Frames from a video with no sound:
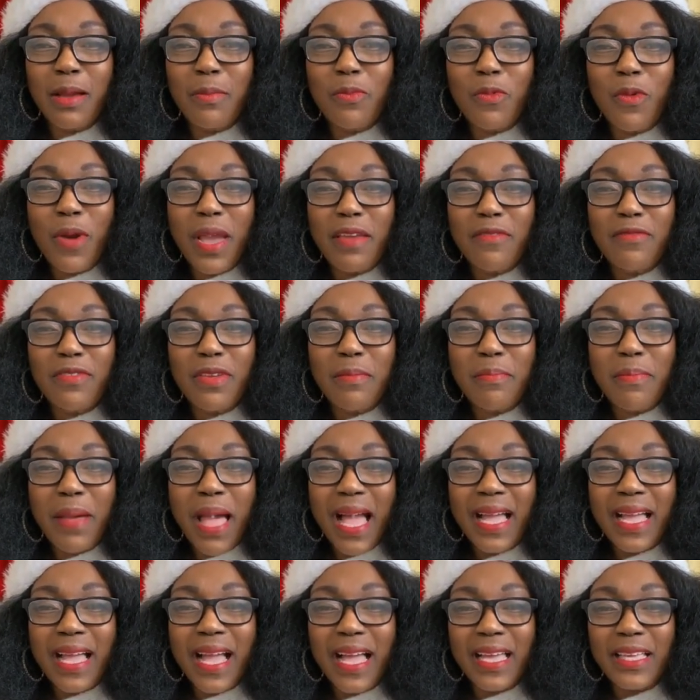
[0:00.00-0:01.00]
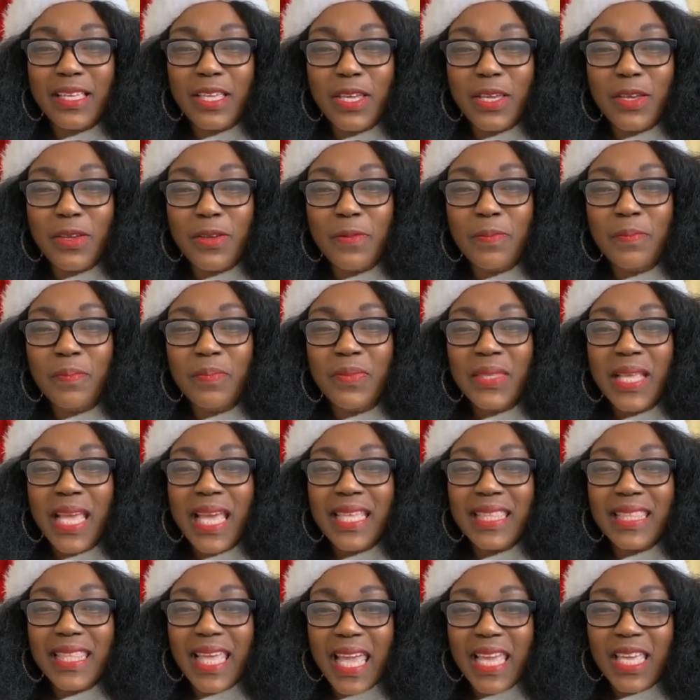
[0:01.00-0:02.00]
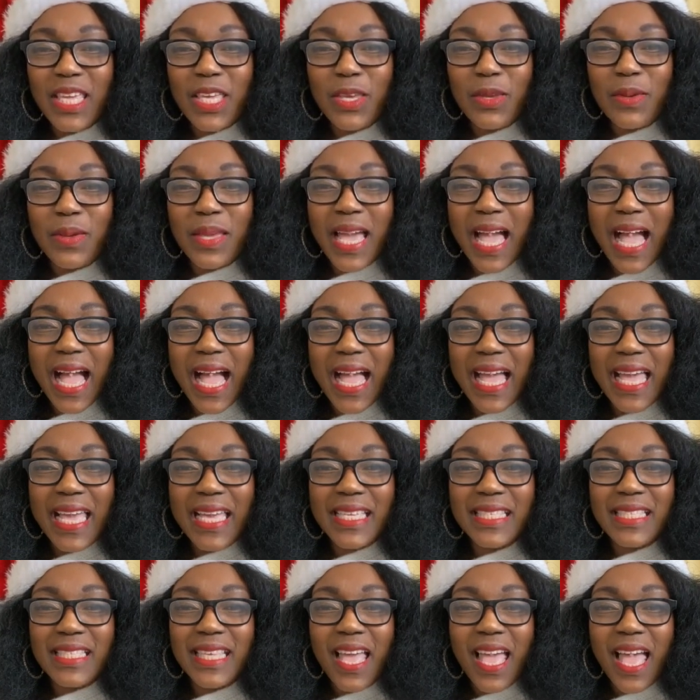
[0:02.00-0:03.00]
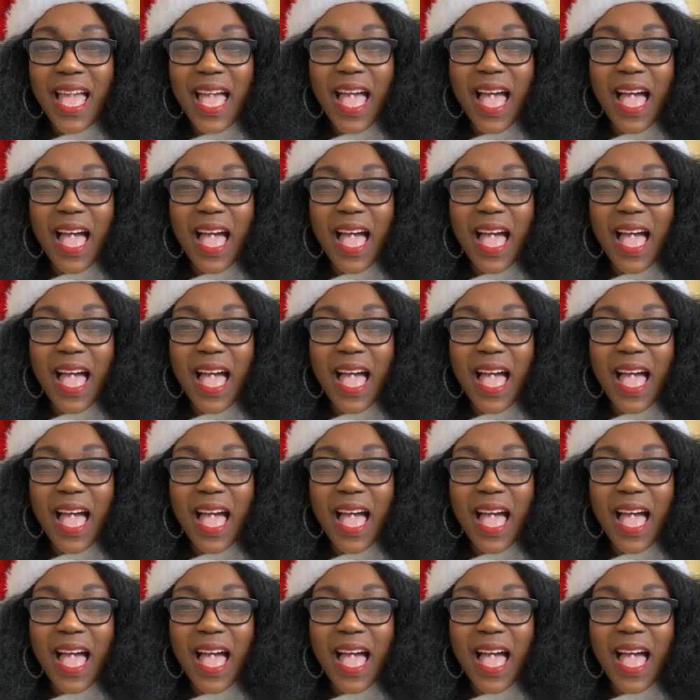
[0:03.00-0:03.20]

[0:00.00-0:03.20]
I'm waving back at you. Thank you, guys.